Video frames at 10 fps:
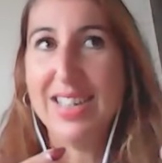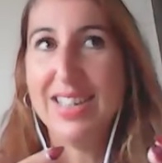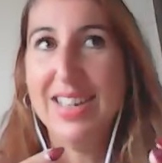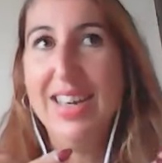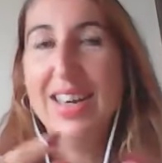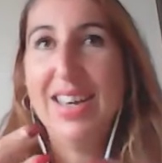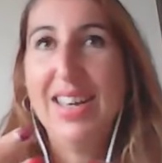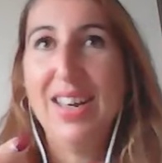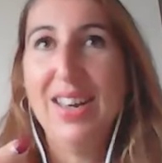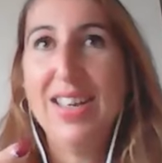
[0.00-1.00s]
yeah. And,
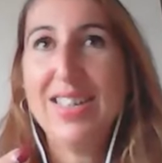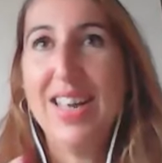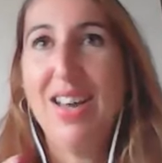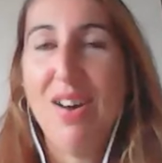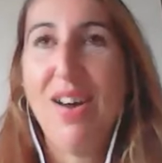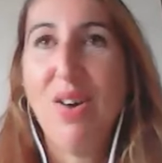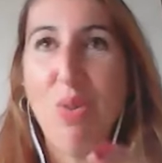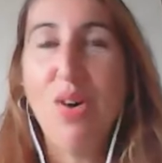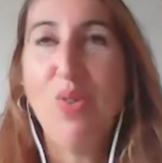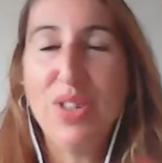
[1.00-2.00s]
you know, it's like
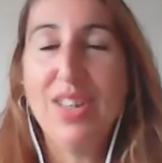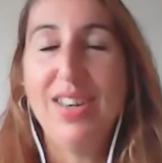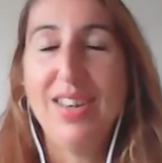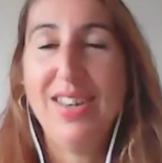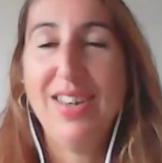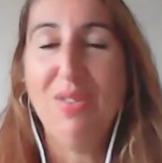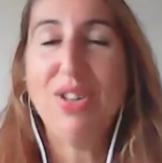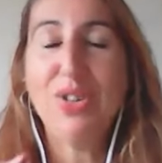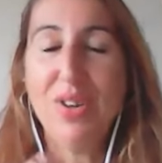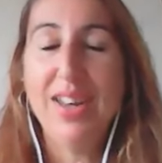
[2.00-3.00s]
quite often, you know, I
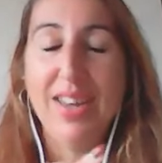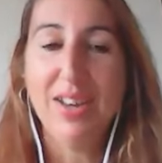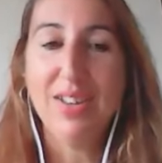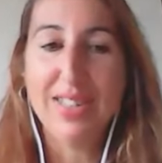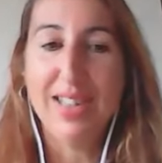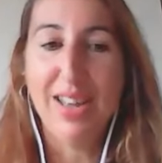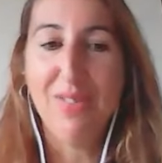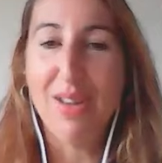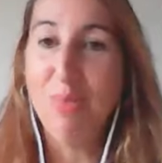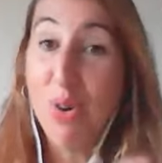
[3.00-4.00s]
try and go to the love.
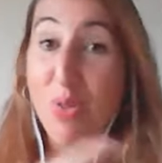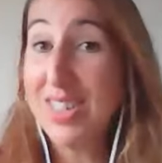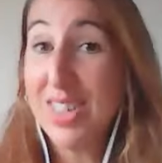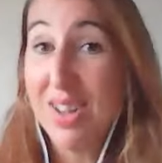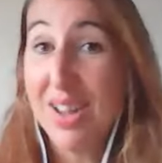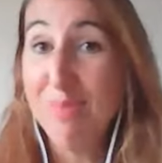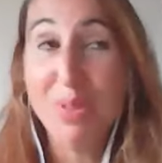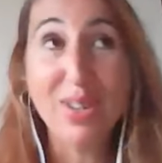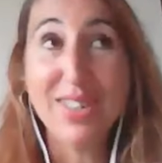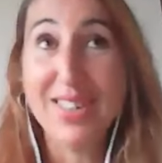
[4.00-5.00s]
I'm not all the time,
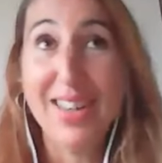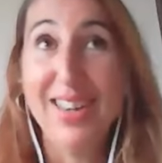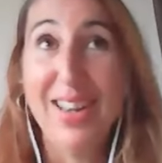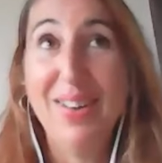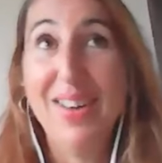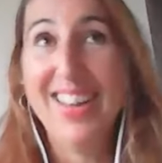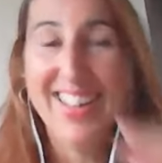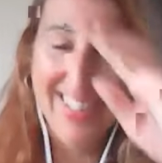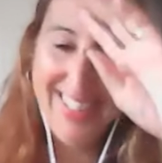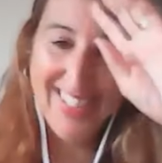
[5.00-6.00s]
because, you know,
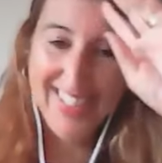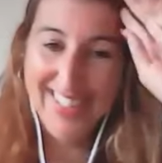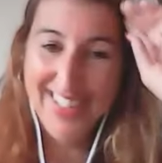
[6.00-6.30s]
yeah.